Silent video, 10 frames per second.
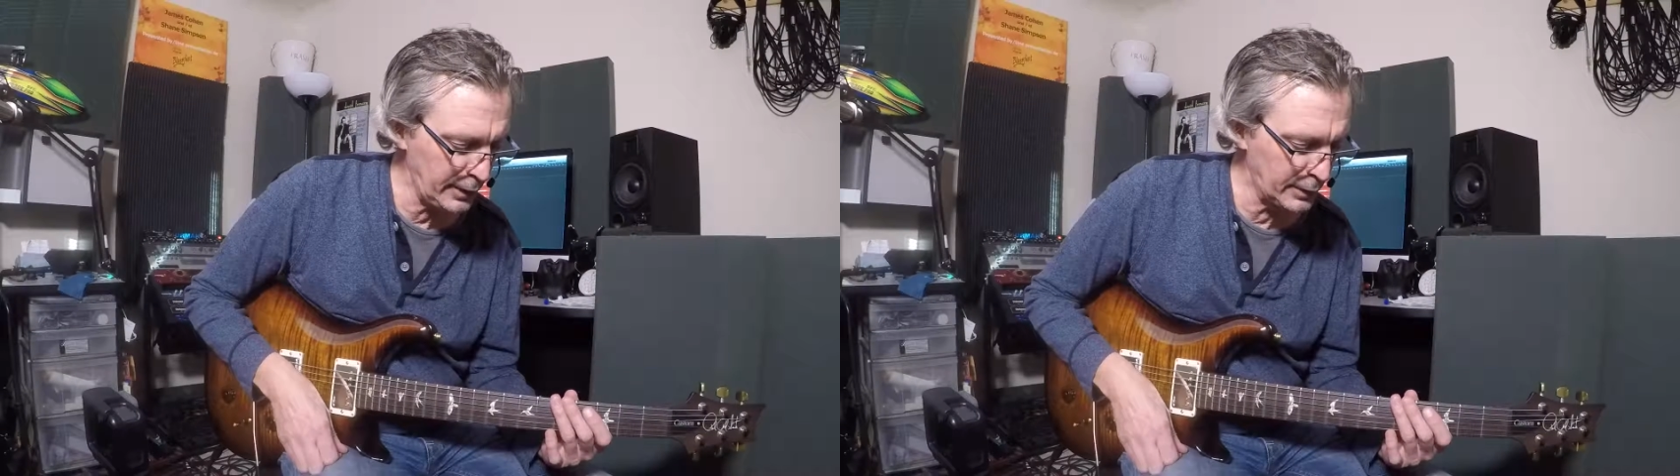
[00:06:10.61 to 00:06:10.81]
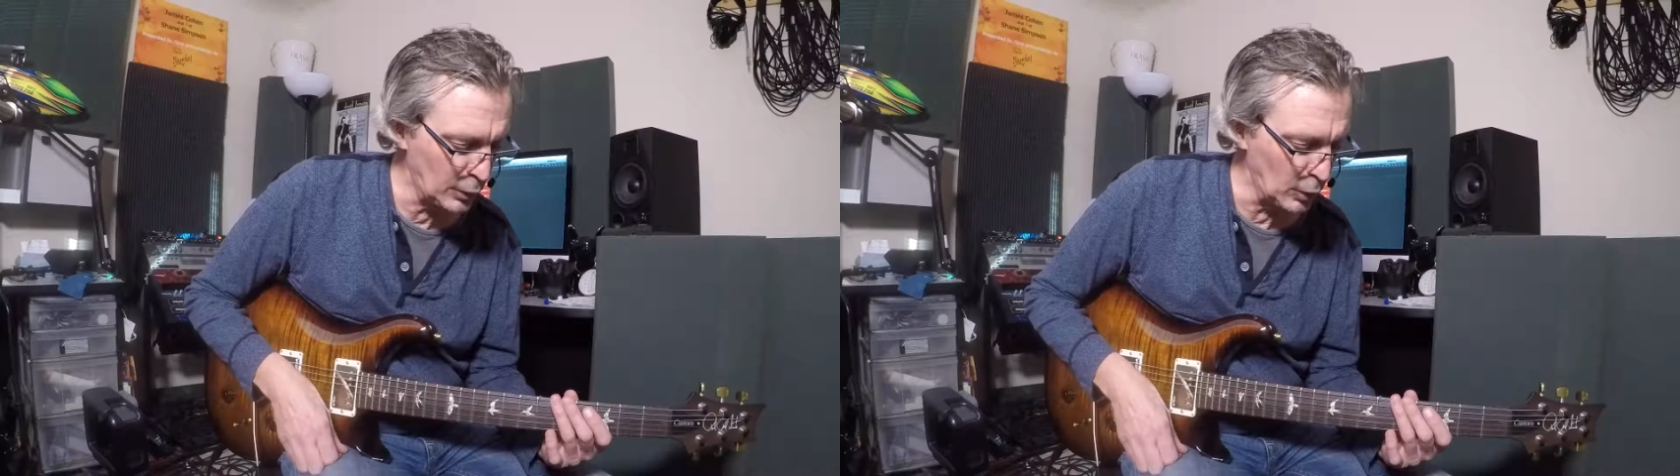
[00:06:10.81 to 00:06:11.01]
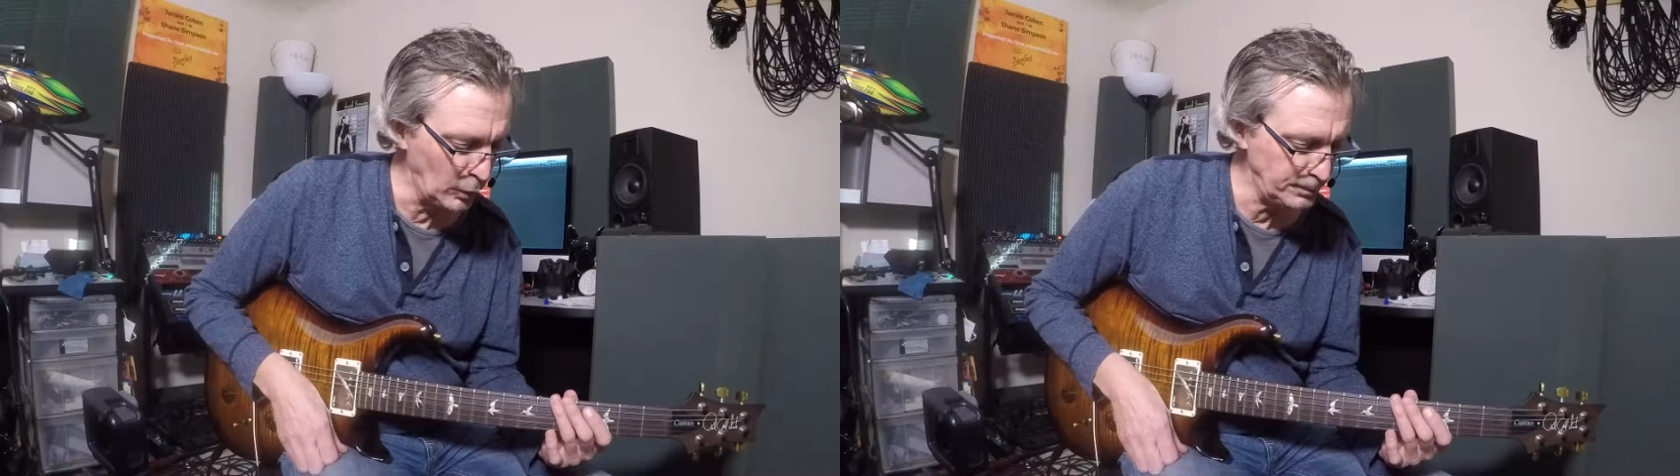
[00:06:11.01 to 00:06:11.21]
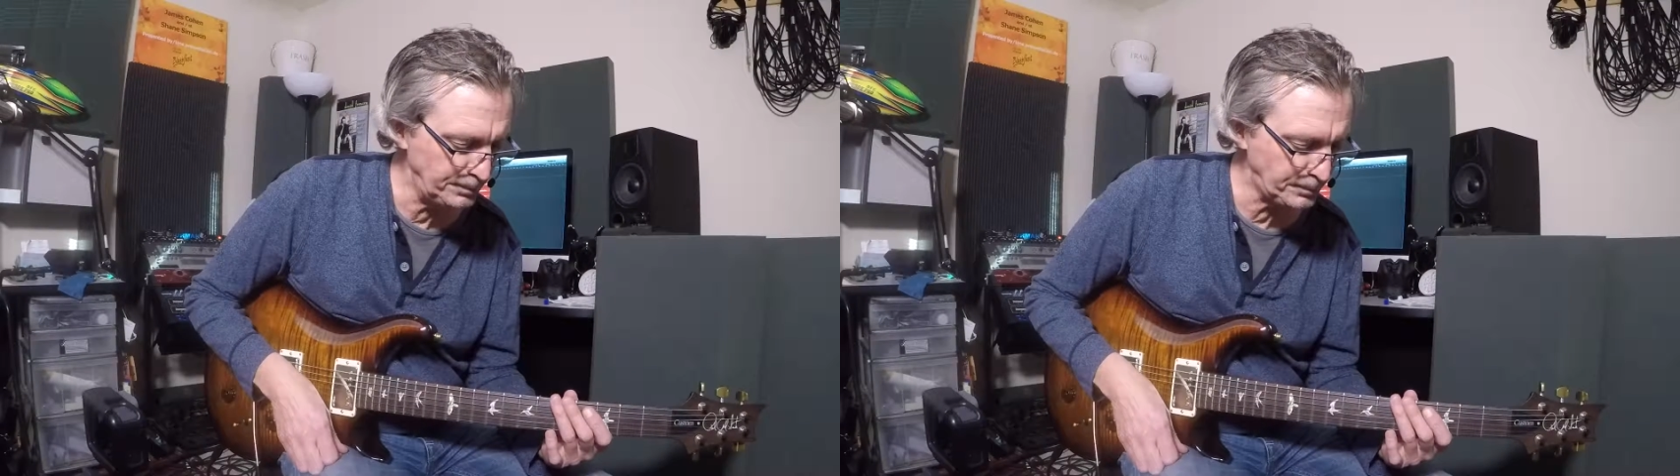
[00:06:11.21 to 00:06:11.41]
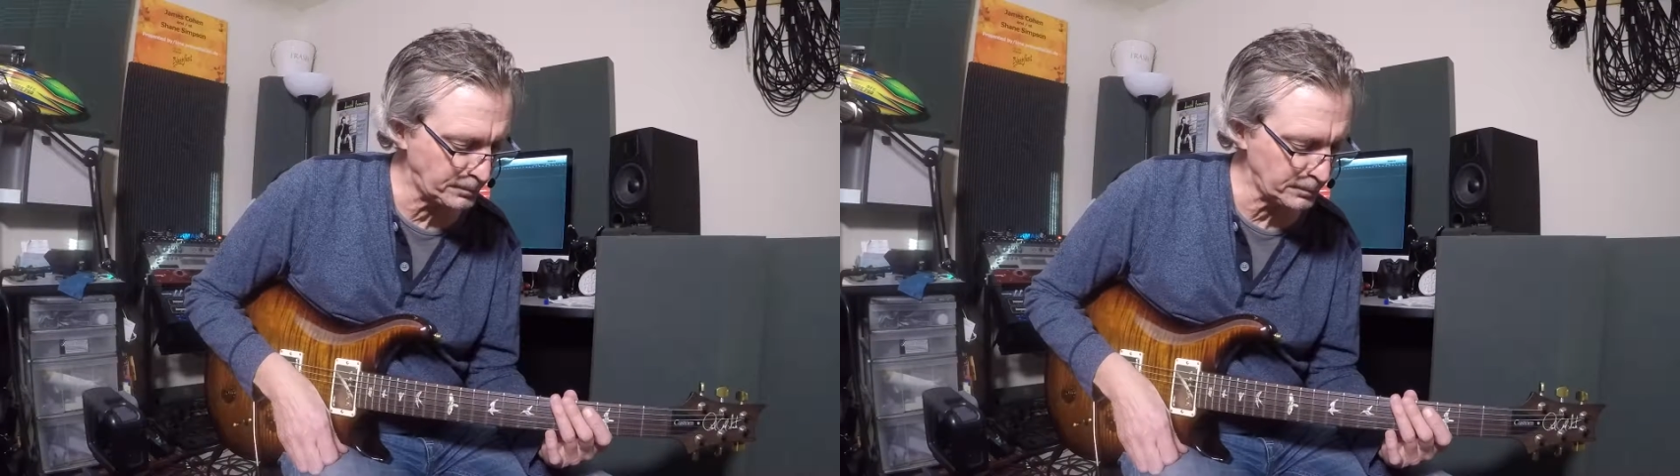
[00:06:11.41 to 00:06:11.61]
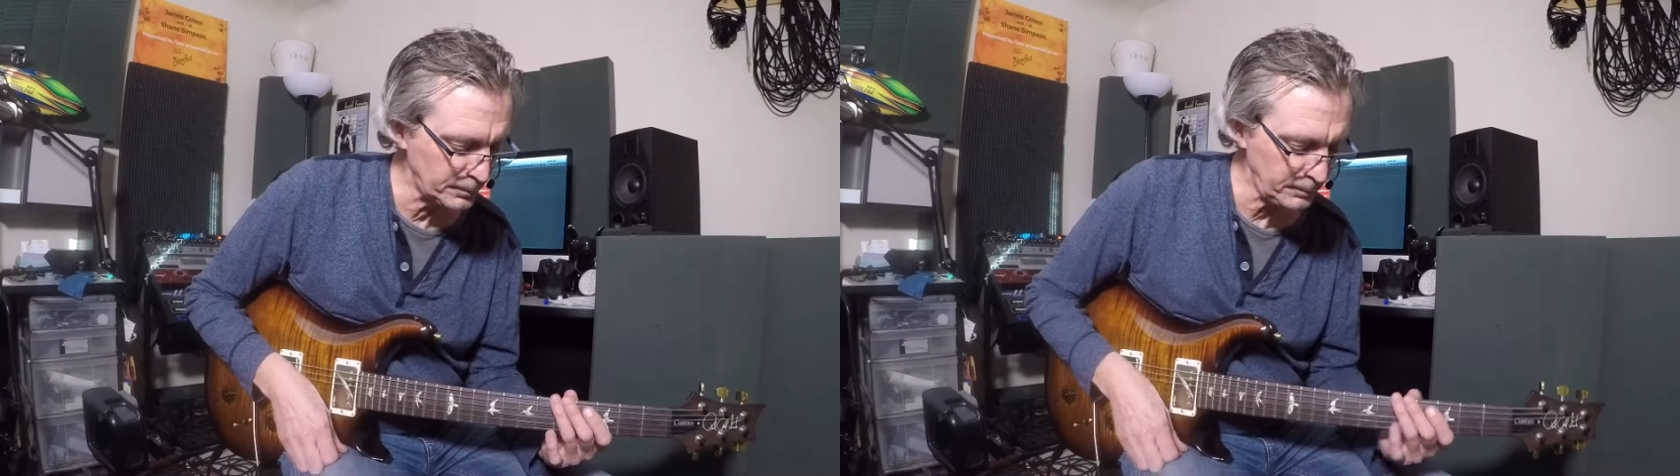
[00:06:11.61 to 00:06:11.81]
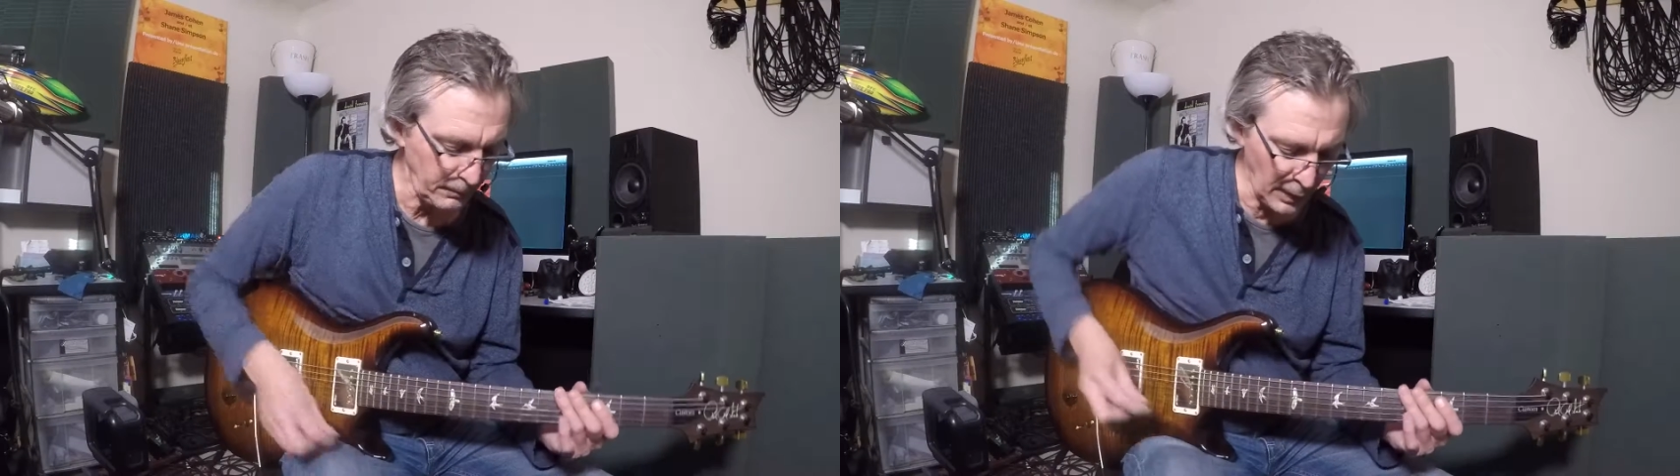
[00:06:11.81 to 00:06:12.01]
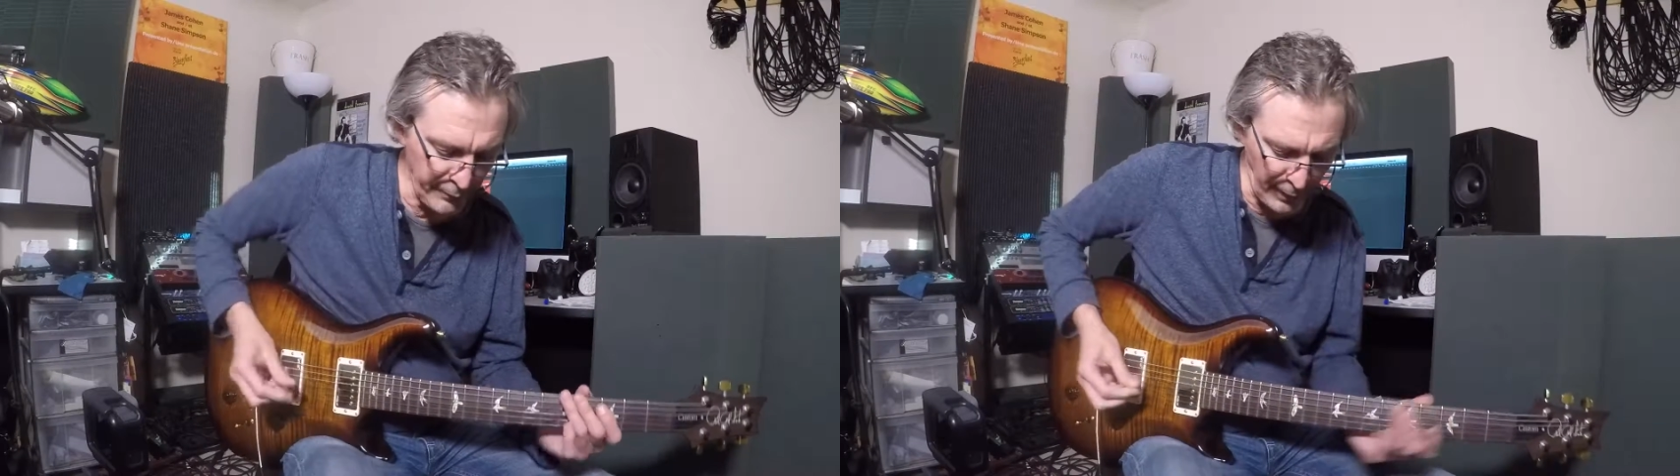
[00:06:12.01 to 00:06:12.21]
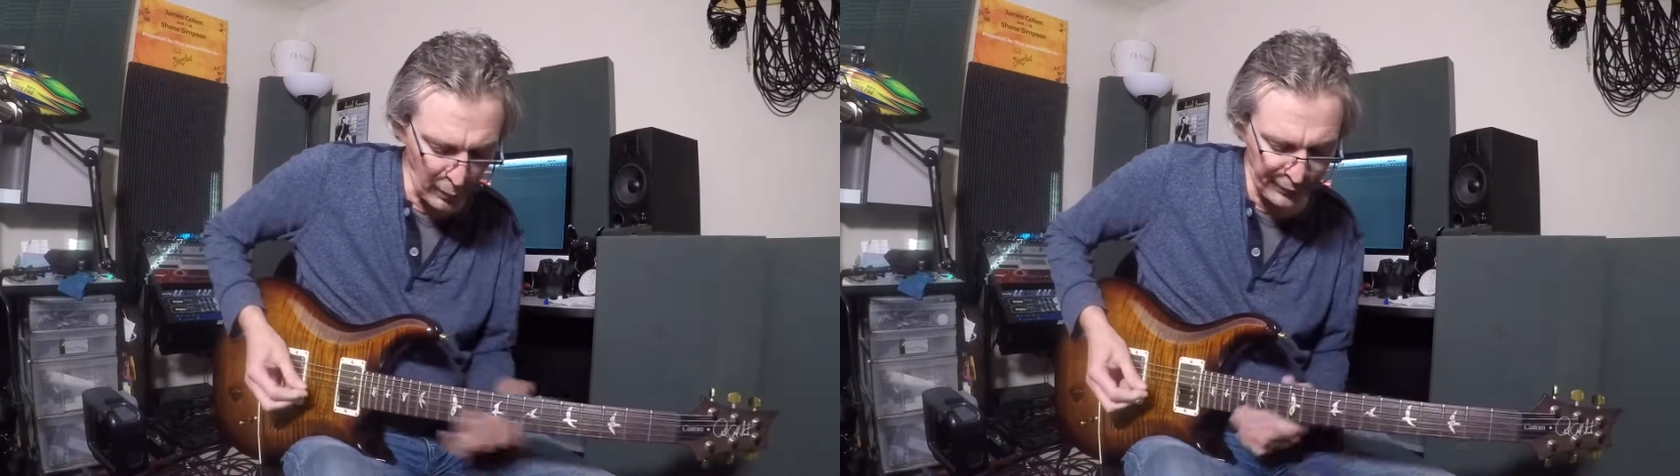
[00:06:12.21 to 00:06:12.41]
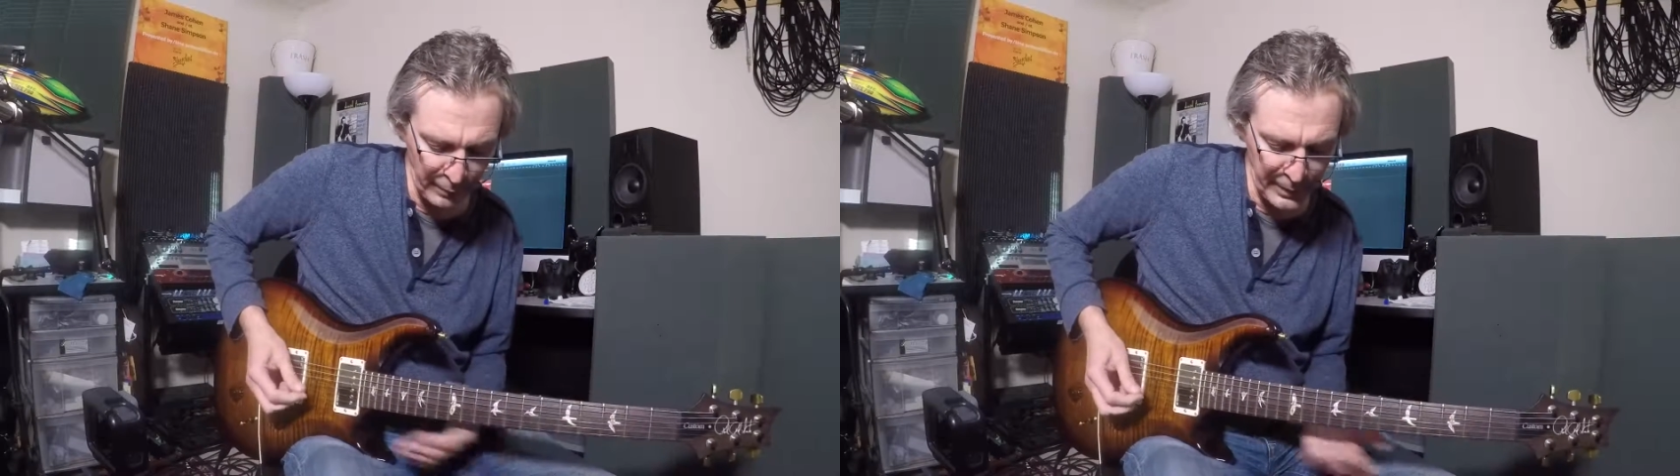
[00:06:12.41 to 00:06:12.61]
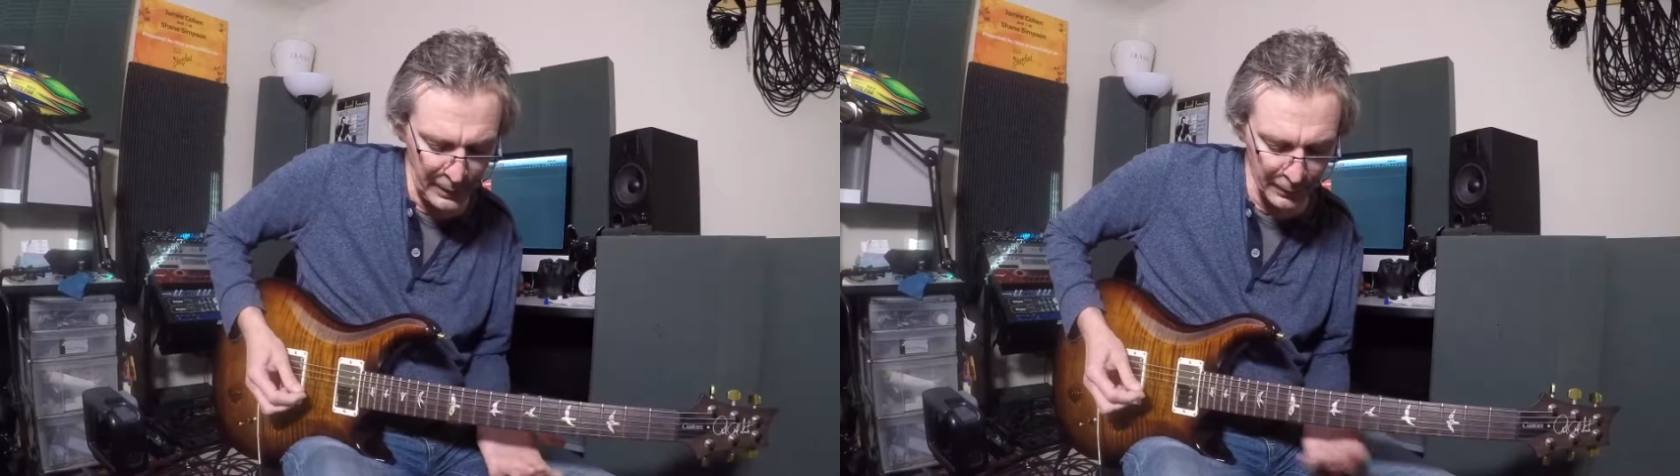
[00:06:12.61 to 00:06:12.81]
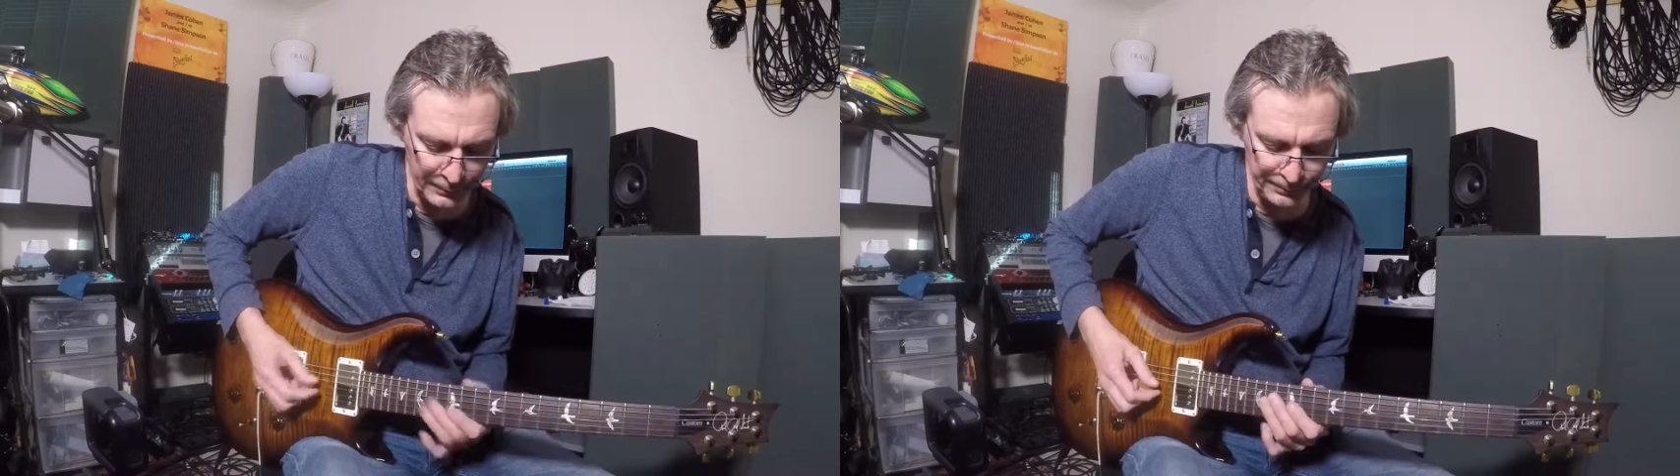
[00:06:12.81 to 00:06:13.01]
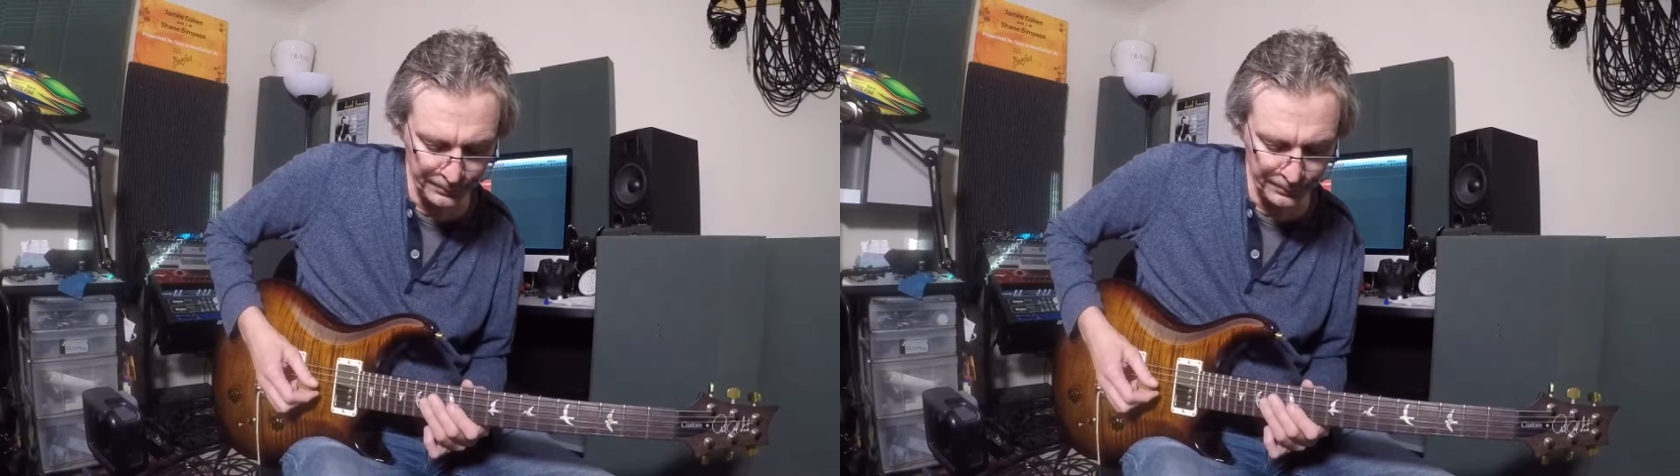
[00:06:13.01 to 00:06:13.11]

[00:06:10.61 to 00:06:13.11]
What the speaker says: go, if I was up here,